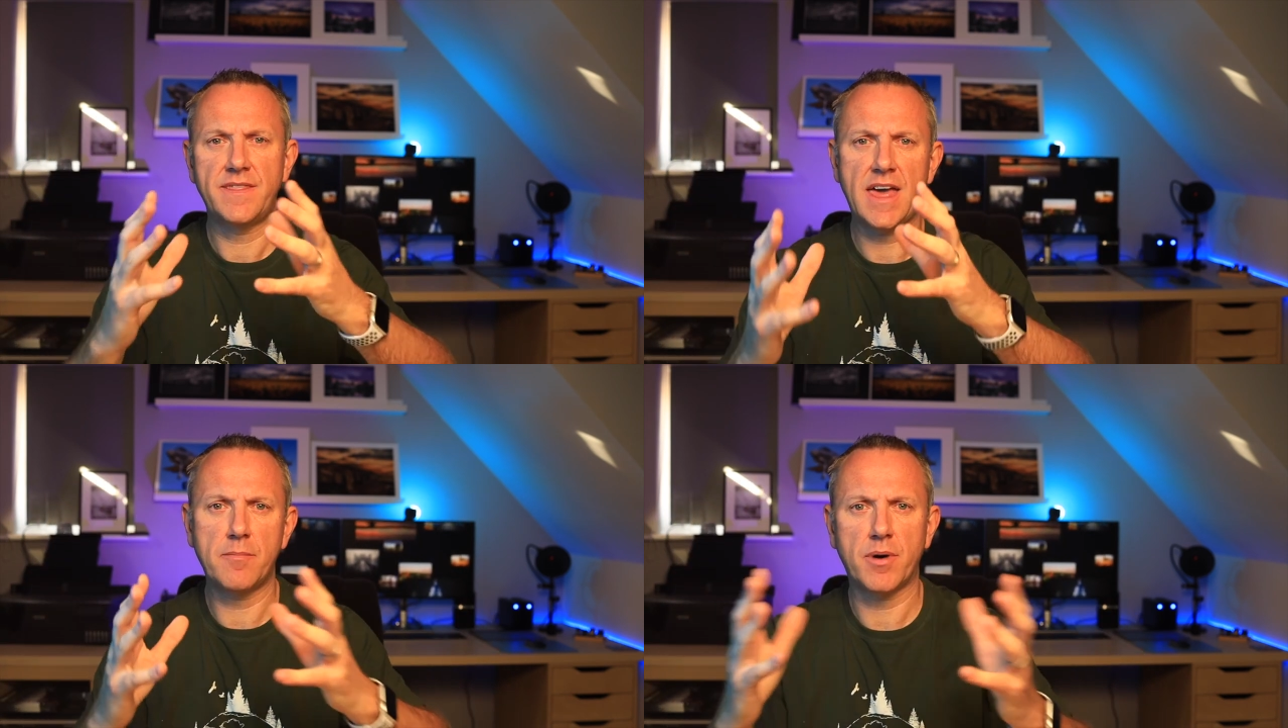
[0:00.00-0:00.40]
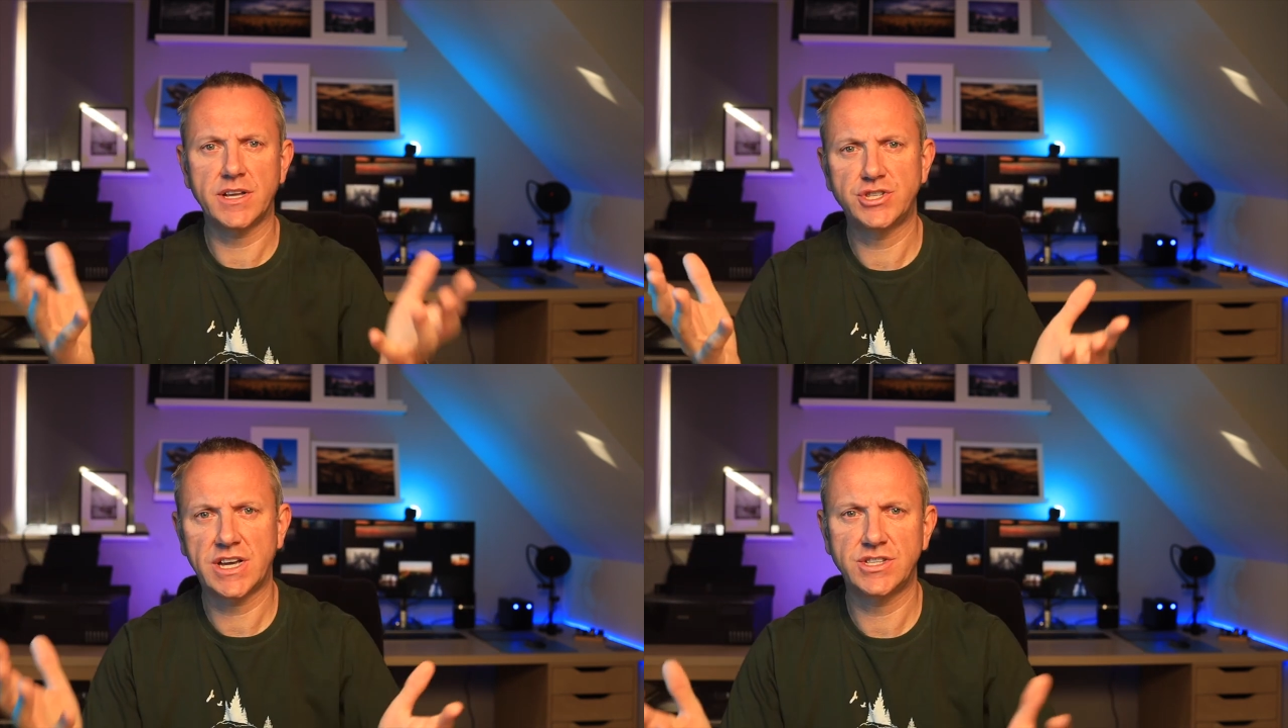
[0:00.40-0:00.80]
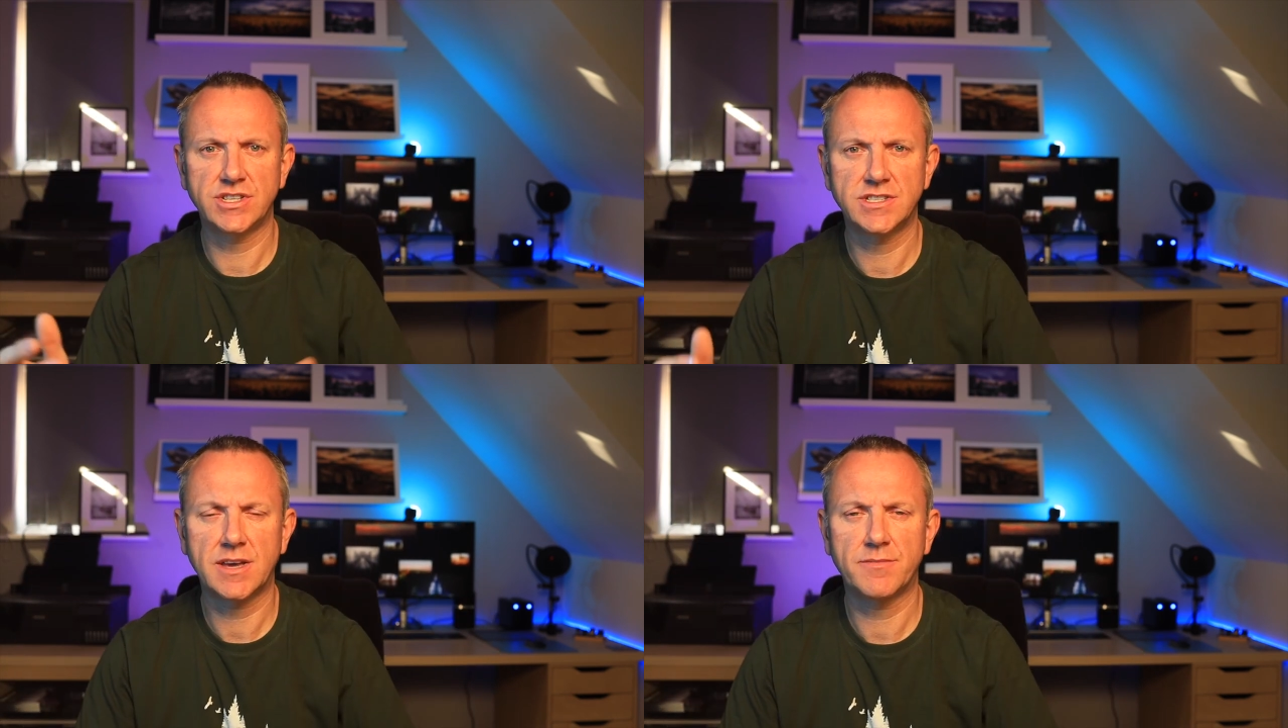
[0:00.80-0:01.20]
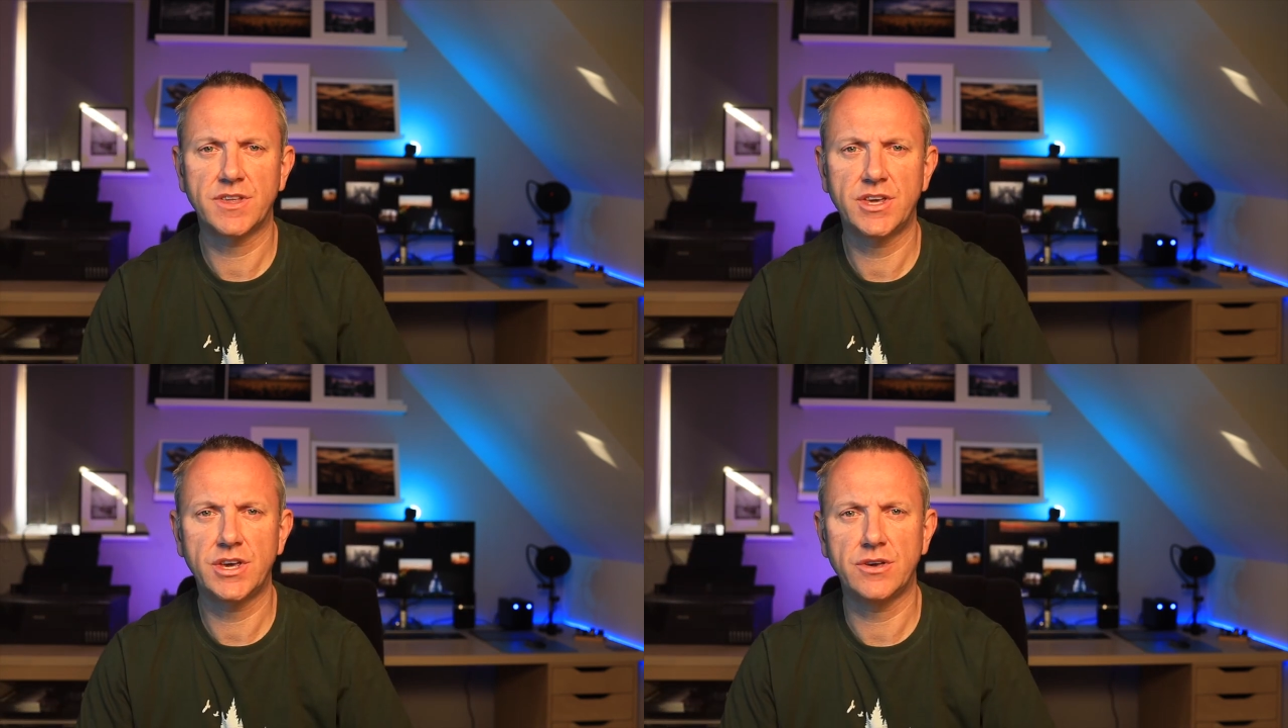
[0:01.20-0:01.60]
thereby changing some of
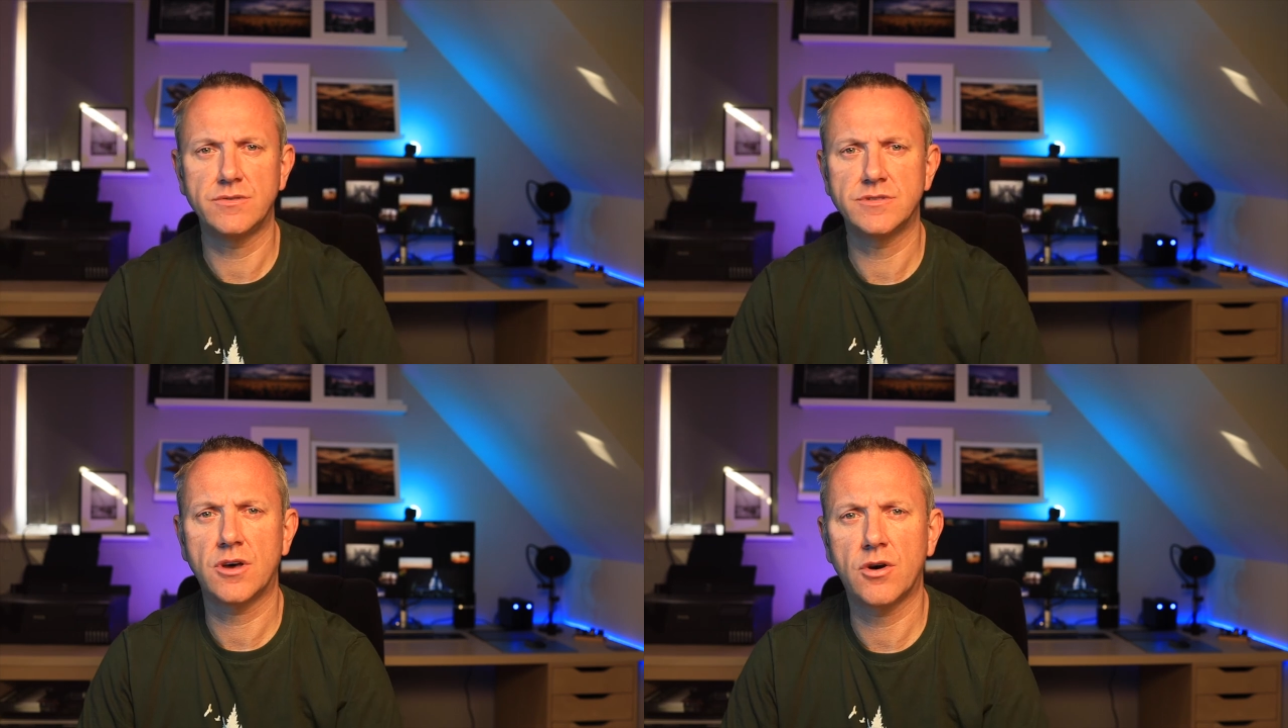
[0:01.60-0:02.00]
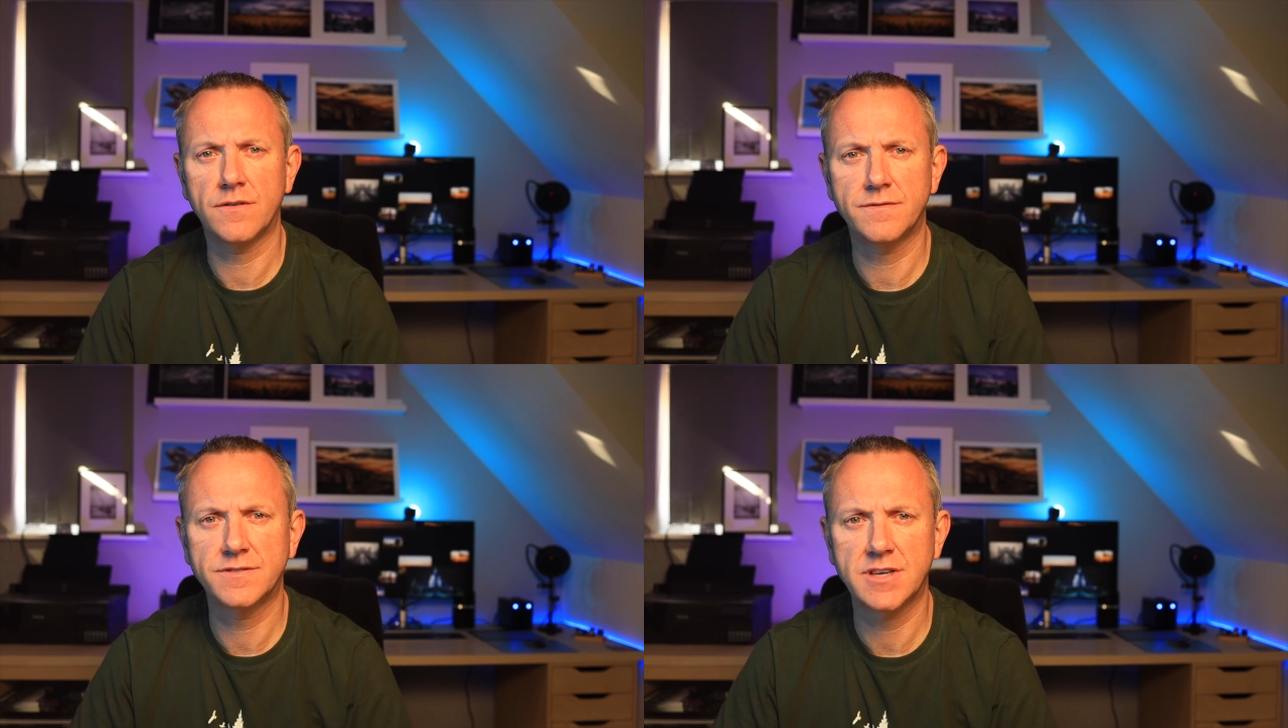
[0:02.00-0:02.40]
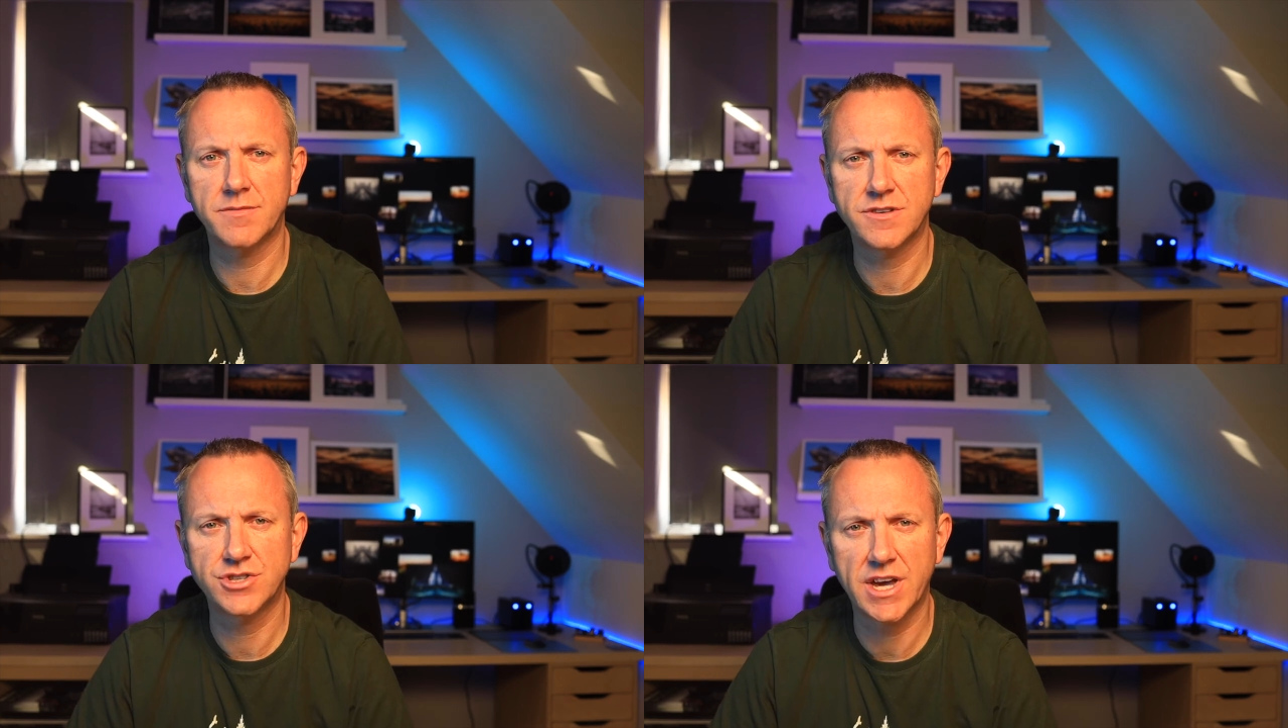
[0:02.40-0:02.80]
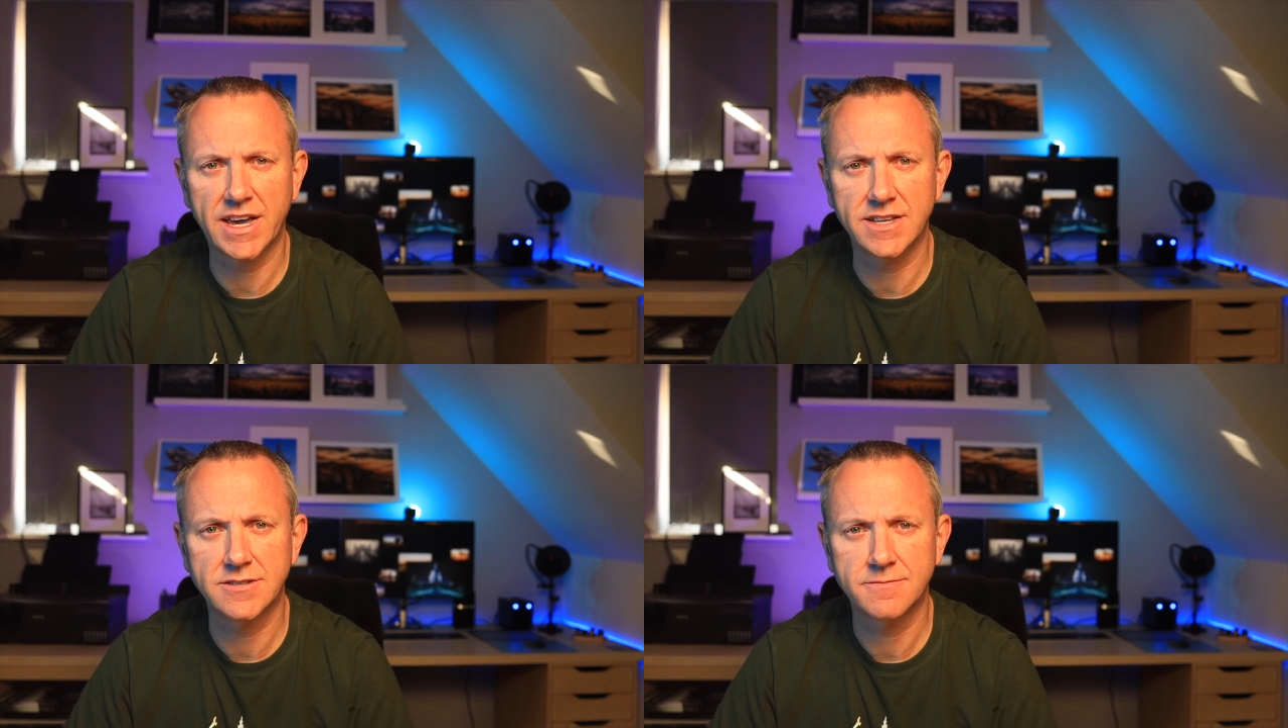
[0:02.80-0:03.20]
the hues of some of the
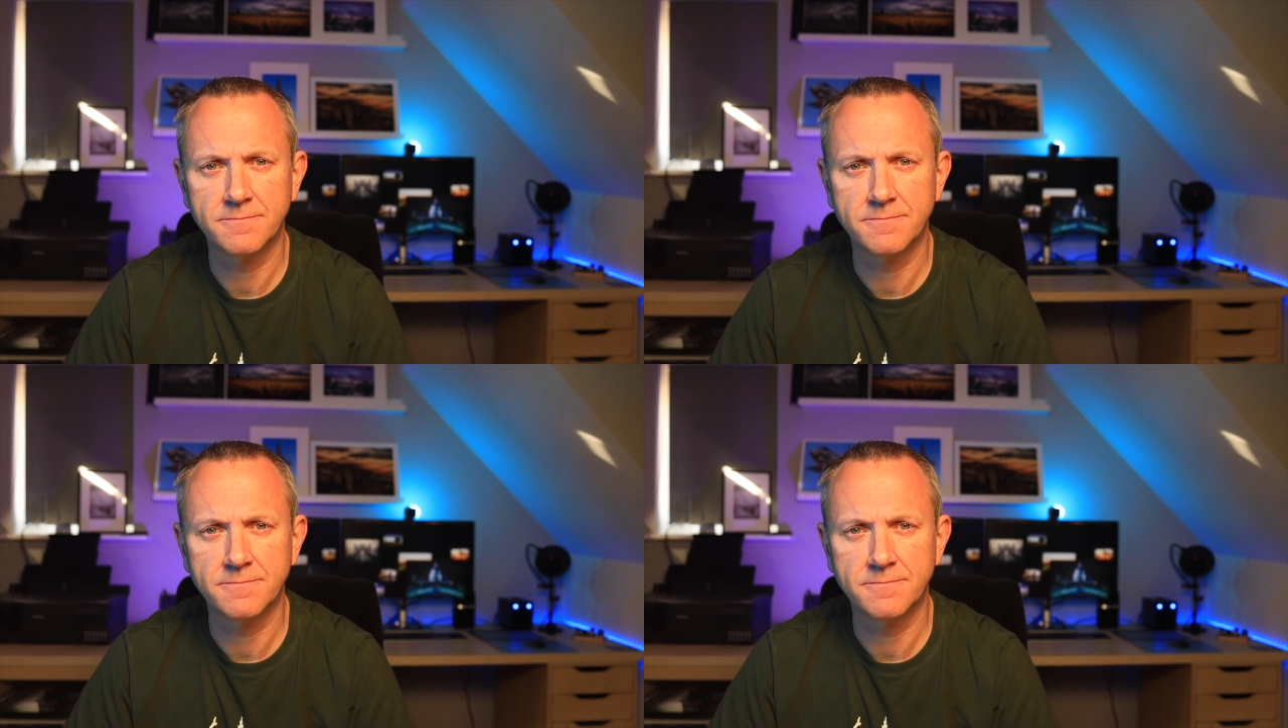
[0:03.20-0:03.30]
shades.